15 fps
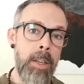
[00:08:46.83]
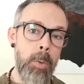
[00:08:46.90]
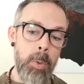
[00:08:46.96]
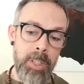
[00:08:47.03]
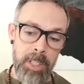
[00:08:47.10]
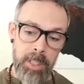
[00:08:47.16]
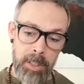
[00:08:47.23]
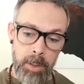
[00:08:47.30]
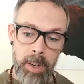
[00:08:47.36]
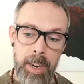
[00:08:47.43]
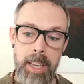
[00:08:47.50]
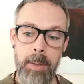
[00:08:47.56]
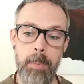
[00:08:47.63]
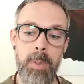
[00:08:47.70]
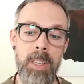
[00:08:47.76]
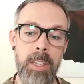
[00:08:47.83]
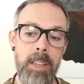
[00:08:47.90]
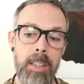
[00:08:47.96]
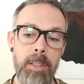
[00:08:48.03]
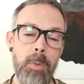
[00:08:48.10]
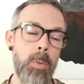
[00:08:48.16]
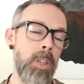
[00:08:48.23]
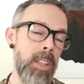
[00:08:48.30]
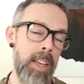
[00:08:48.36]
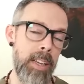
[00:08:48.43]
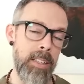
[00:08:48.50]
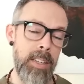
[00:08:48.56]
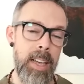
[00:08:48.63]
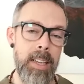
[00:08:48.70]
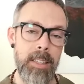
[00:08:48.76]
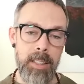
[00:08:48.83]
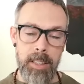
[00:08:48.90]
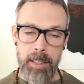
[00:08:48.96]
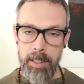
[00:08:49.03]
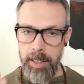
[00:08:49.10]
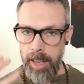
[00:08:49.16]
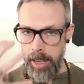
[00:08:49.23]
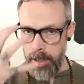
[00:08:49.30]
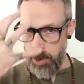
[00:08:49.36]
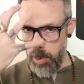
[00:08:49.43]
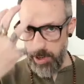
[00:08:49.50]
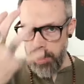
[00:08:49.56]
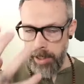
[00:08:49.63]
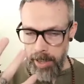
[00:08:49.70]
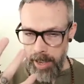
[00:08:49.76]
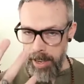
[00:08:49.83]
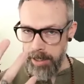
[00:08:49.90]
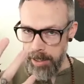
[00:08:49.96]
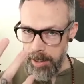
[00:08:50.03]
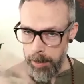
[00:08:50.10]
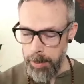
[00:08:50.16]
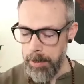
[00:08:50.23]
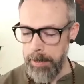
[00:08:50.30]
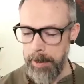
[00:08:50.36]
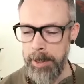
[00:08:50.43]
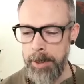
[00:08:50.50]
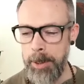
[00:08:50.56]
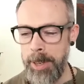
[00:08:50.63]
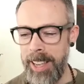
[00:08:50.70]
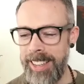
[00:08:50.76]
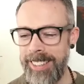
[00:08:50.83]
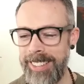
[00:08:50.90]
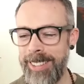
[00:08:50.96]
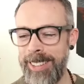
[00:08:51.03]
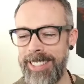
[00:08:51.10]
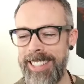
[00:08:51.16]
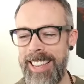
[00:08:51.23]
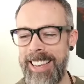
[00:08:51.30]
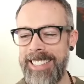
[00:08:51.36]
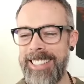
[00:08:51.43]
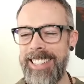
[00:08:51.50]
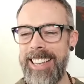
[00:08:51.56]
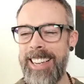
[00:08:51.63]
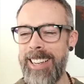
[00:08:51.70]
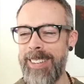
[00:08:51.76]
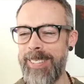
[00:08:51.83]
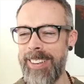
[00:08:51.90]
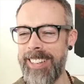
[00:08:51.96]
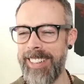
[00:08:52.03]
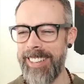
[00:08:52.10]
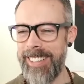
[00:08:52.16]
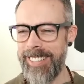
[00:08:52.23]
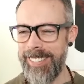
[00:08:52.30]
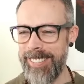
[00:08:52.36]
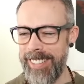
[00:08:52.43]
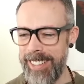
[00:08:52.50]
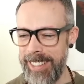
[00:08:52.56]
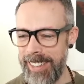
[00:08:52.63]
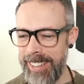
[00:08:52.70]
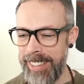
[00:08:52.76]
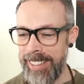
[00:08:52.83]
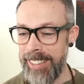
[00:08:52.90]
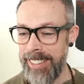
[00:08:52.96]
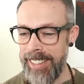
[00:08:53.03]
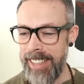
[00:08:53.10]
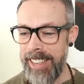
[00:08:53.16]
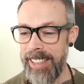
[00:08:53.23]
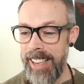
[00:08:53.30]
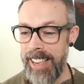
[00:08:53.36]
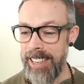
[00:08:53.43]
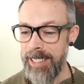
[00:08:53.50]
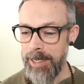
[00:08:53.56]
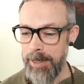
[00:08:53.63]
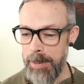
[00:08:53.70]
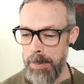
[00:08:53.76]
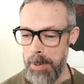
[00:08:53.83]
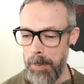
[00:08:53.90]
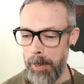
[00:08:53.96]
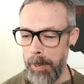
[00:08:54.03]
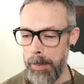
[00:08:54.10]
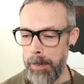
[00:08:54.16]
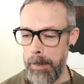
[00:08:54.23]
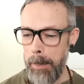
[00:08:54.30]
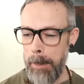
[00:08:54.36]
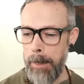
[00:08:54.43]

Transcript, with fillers: which is great because what that says is that you are engaging the prefrontal cortex when you're when you're engaging with people.